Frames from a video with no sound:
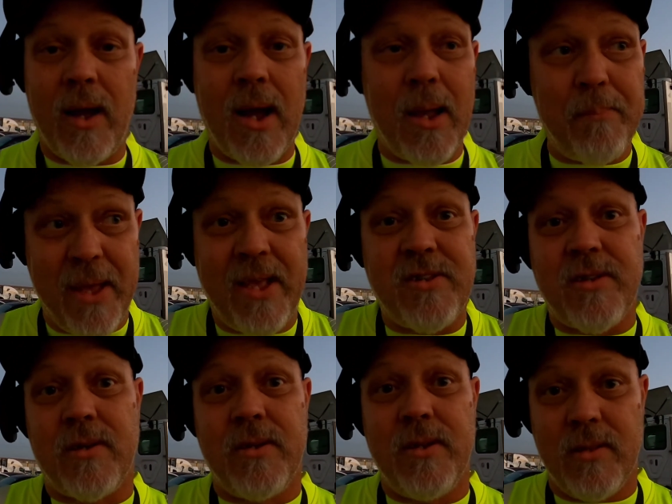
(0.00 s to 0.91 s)
I
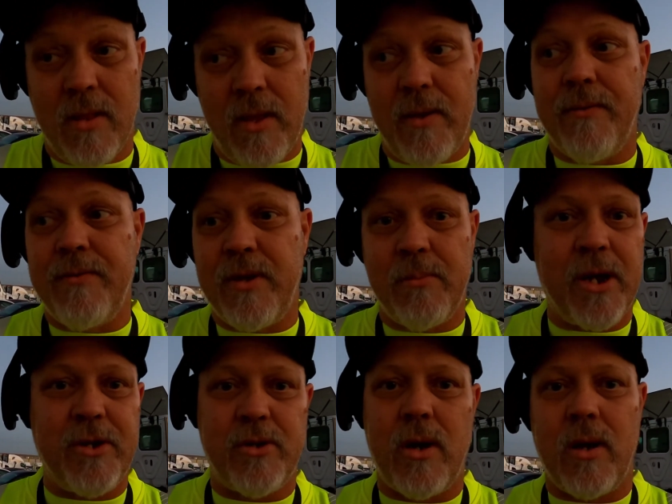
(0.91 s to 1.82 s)
basically live in
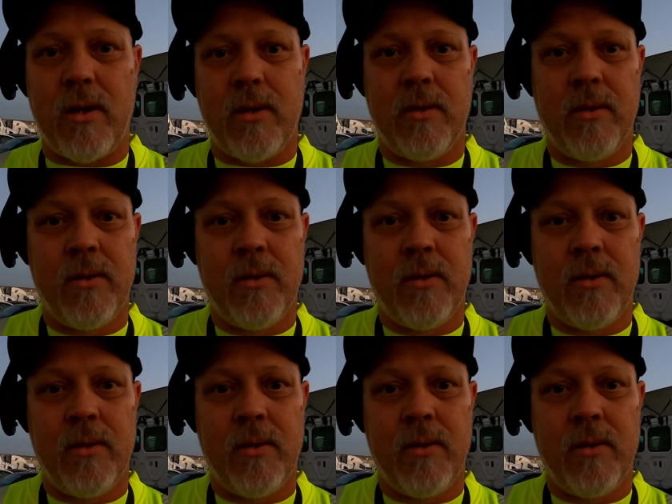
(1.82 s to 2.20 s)
my truck.